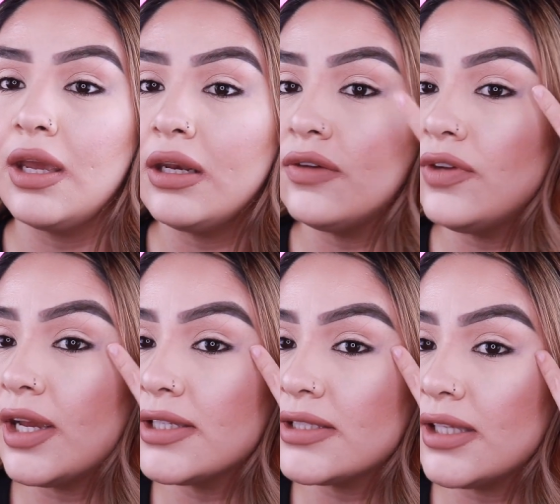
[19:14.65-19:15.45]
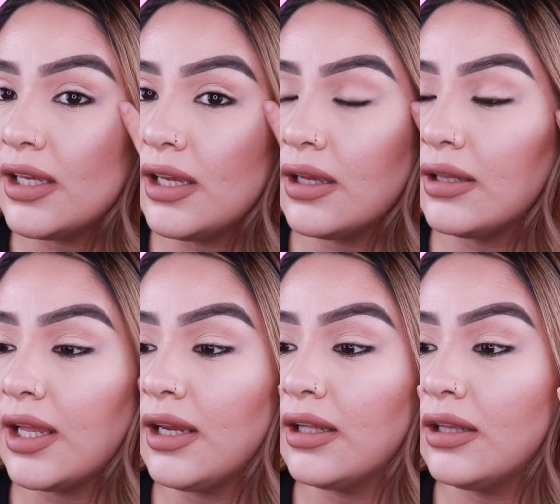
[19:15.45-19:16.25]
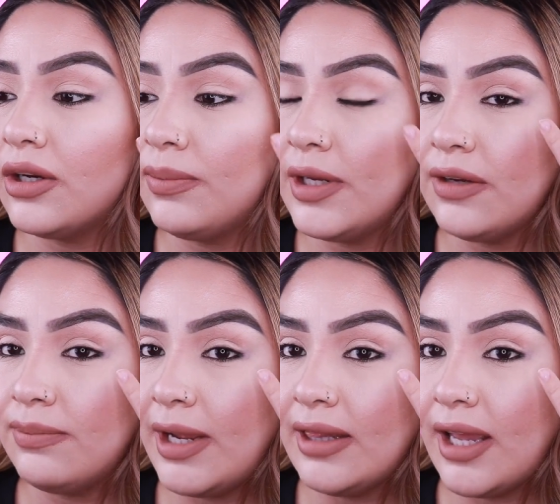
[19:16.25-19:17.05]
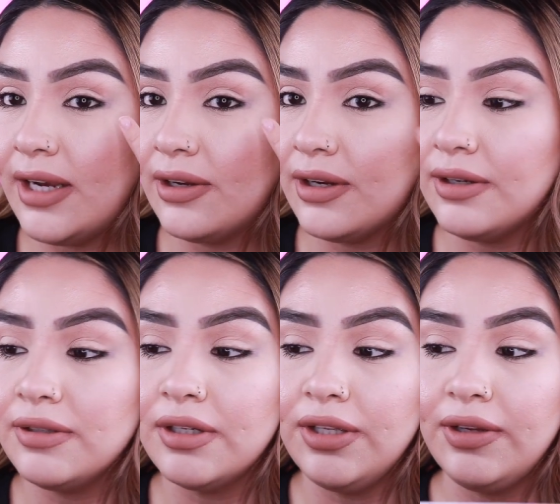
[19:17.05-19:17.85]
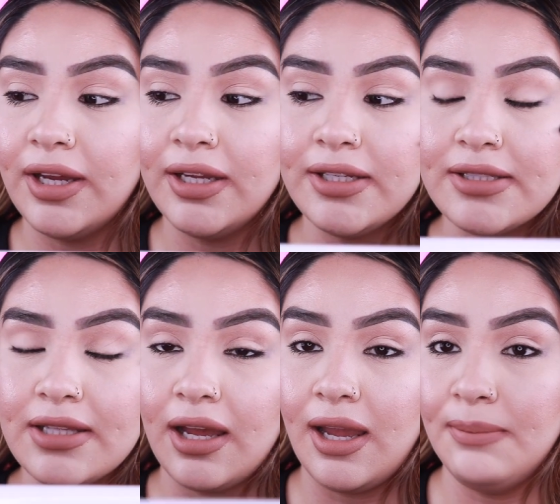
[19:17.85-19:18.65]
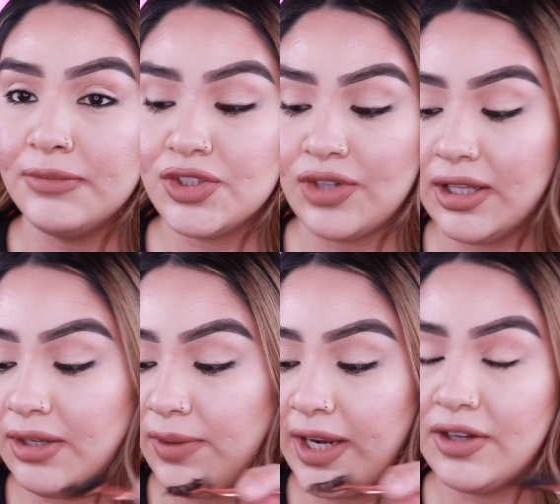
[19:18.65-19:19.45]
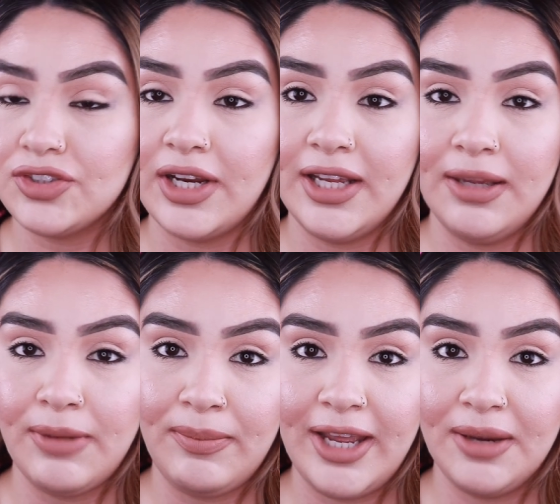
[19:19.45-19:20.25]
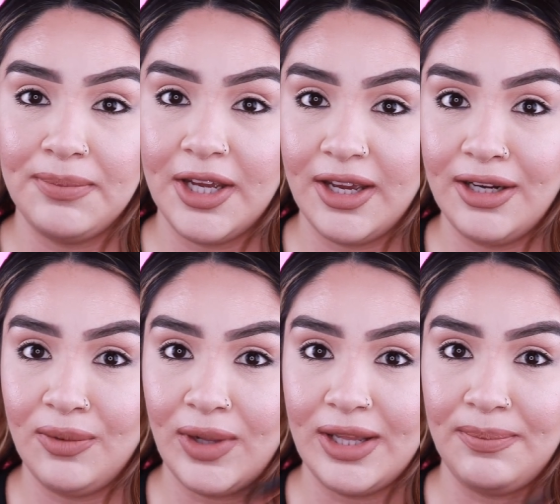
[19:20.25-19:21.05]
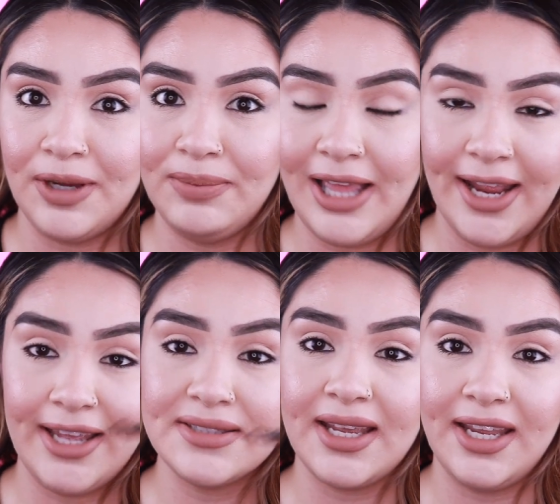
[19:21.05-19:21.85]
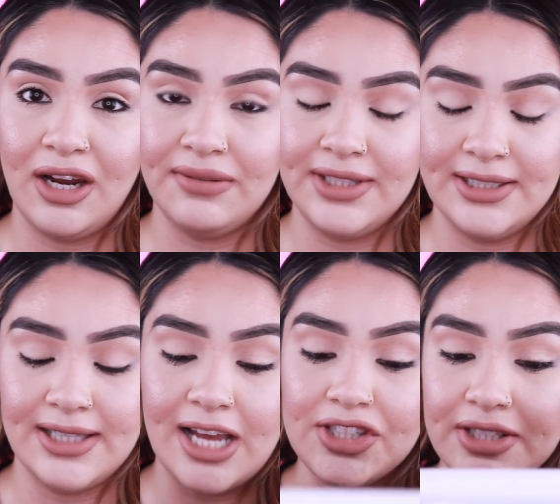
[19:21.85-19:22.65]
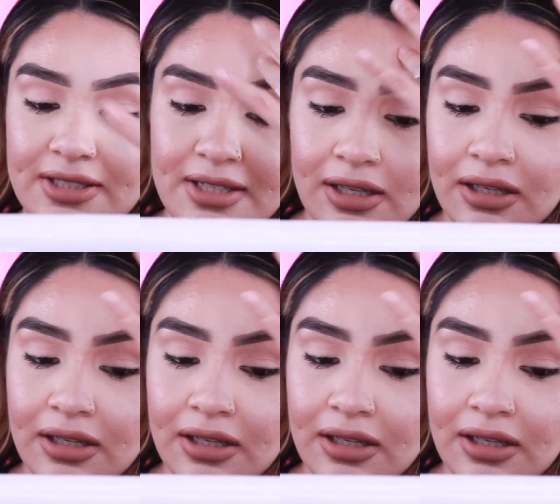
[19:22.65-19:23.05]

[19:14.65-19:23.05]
And if you guys see like a little bit of my liner, you guys, I'm struggling right here trying to keep my makeup good while I'm applying and taking off these lashes.